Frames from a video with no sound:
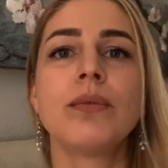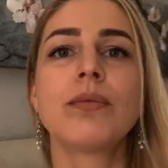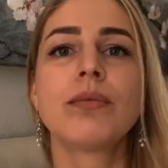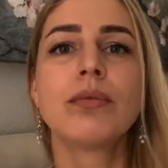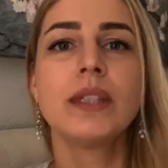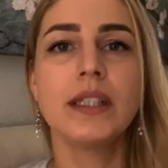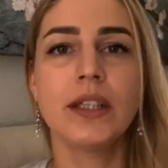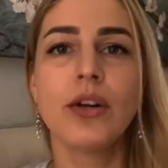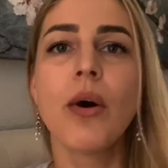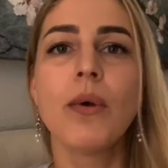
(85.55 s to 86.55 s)
really
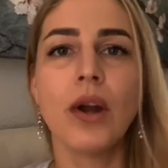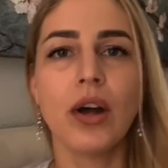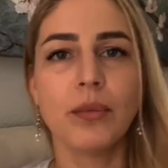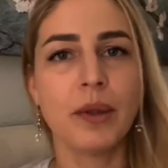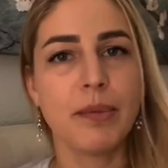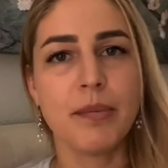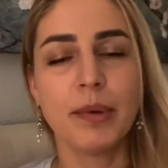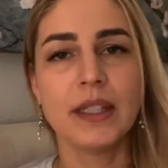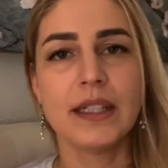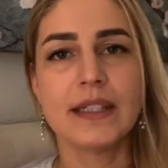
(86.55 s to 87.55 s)
going on with
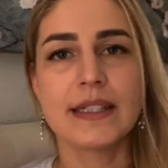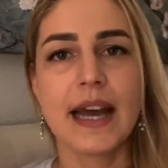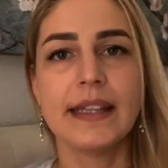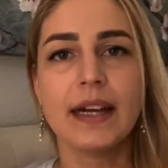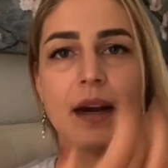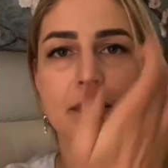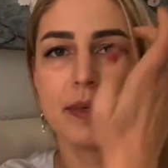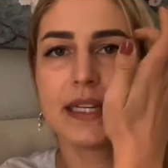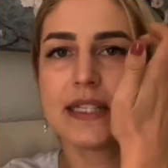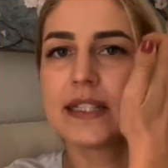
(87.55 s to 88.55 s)
people and inside the
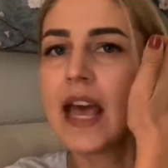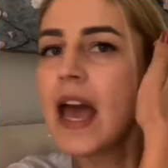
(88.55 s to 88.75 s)
companies.